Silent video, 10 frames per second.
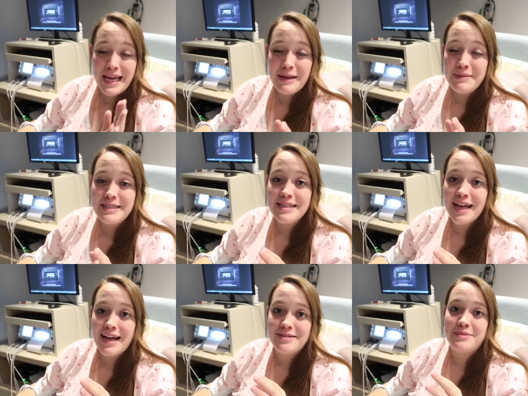we came into
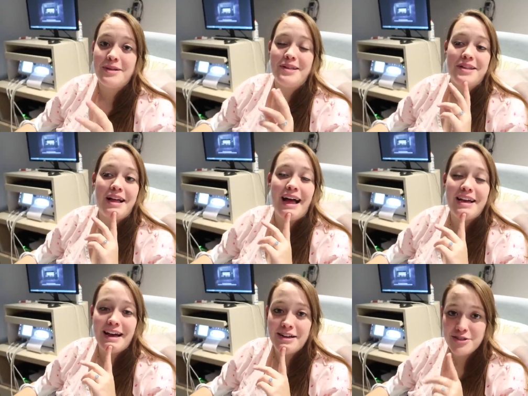the hospital,
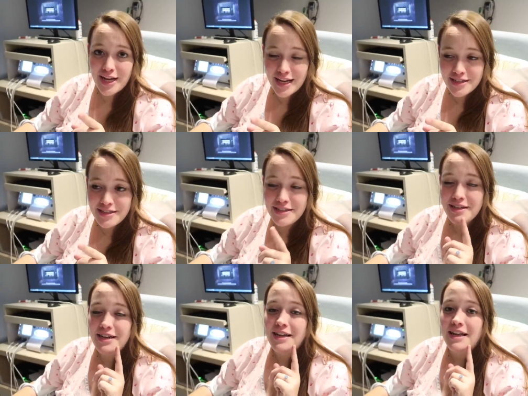I got checked
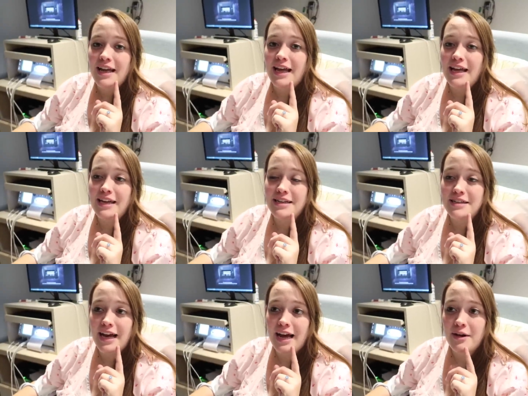
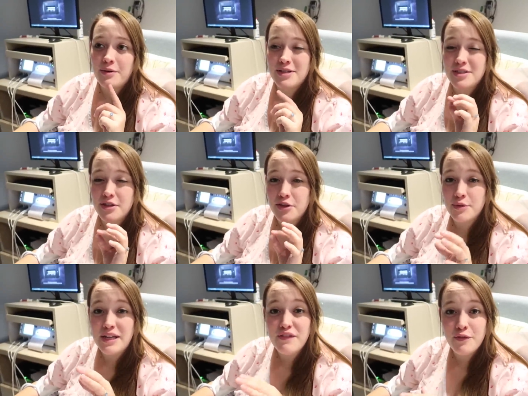and I was
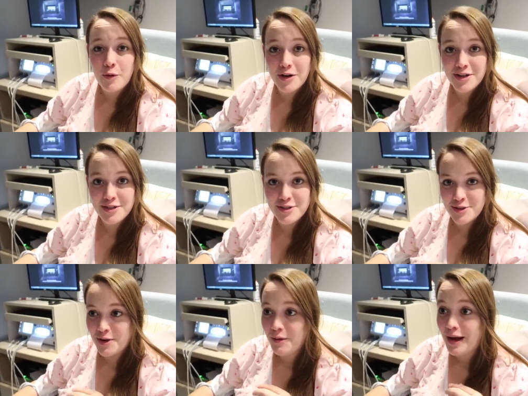three four,
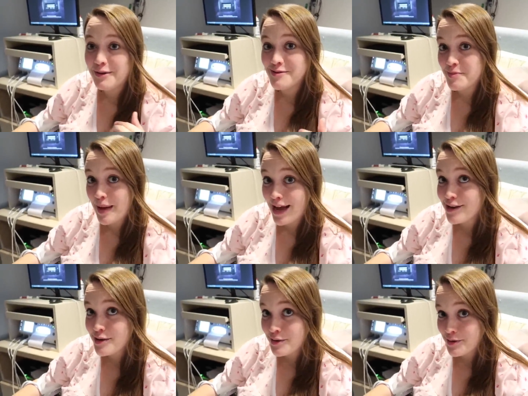so I am
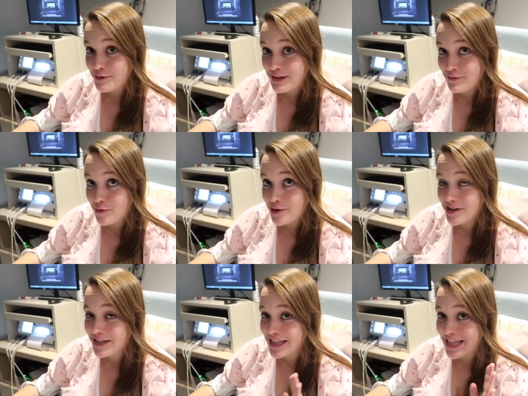back to a three four.
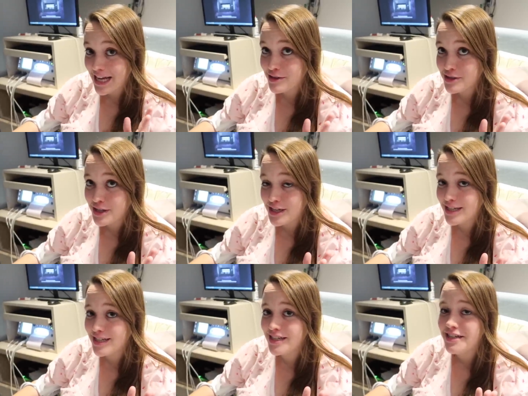That's
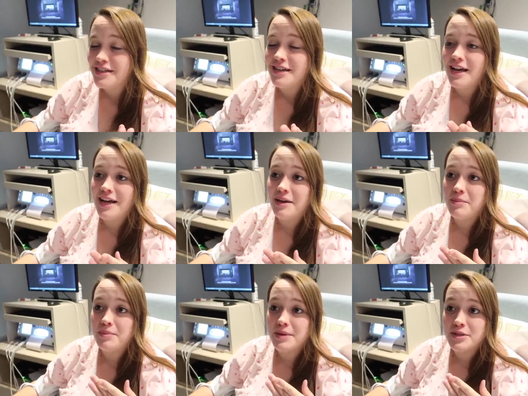good.
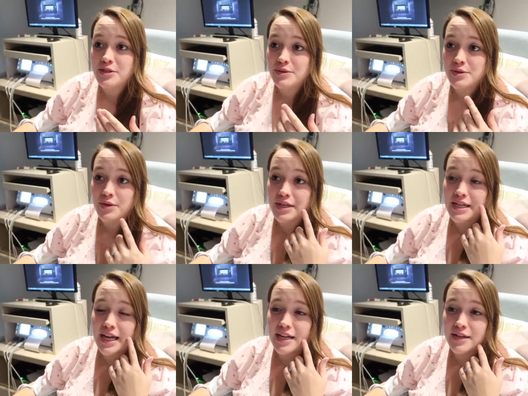Um, but she was only
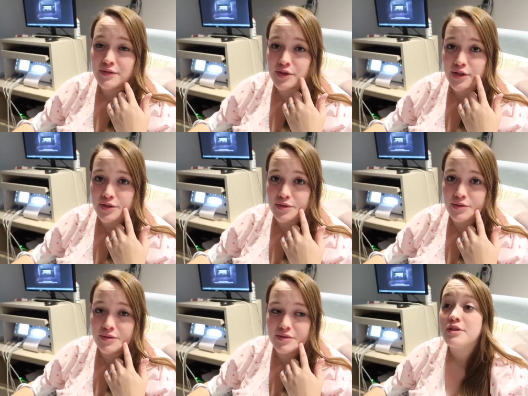negative
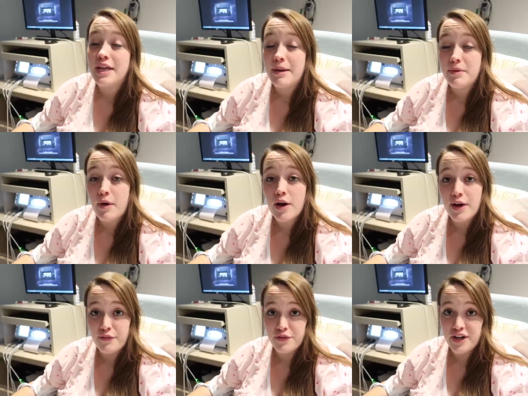two, so they had me walk
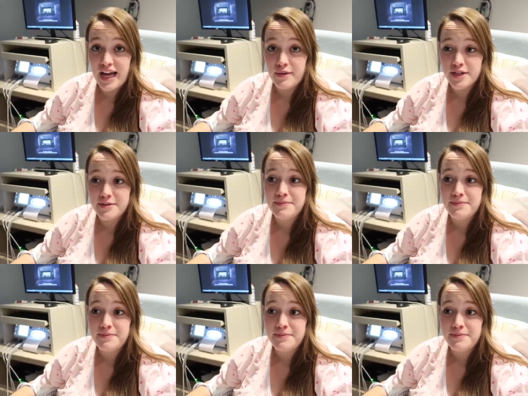around for an hour,